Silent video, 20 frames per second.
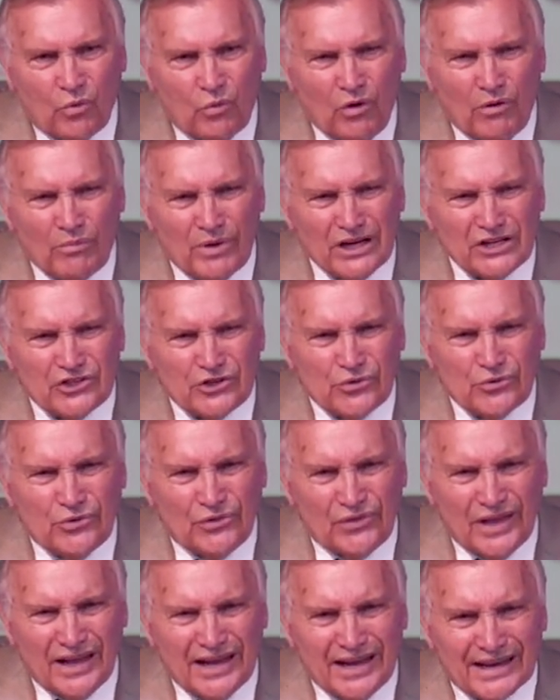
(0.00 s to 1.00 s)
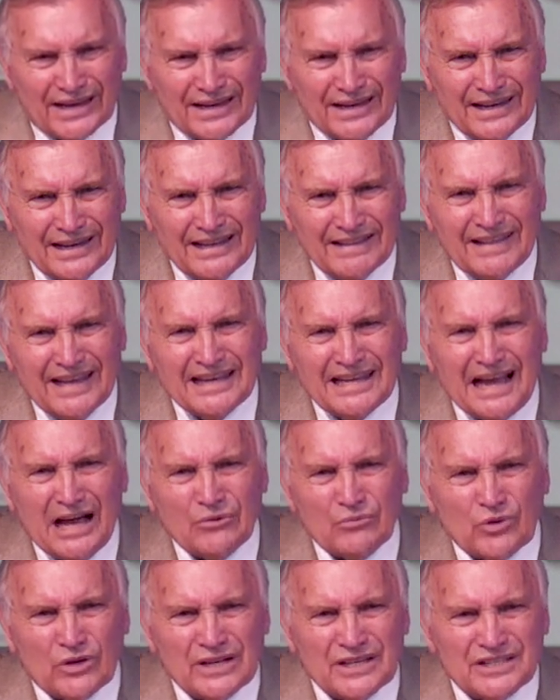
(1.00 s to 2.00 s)
What makes you think that God
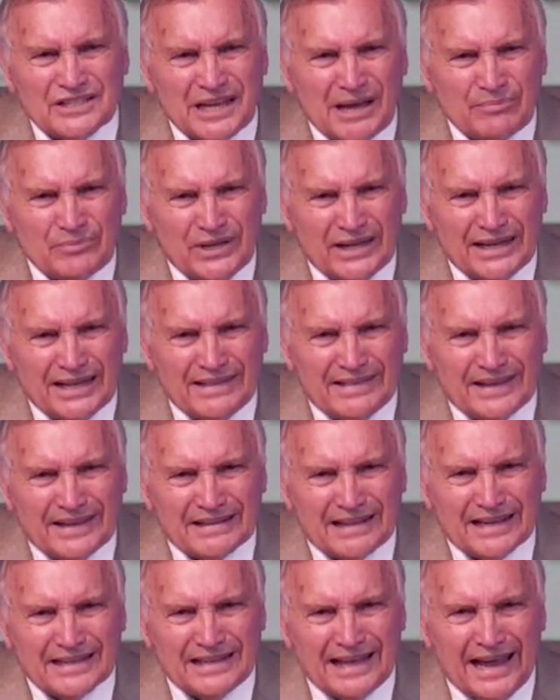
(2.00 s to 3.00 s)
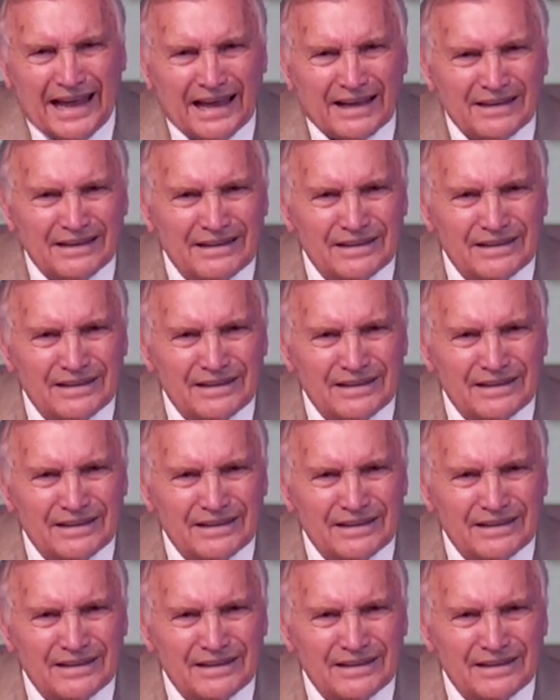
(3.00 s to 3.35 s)
would accept anything like that?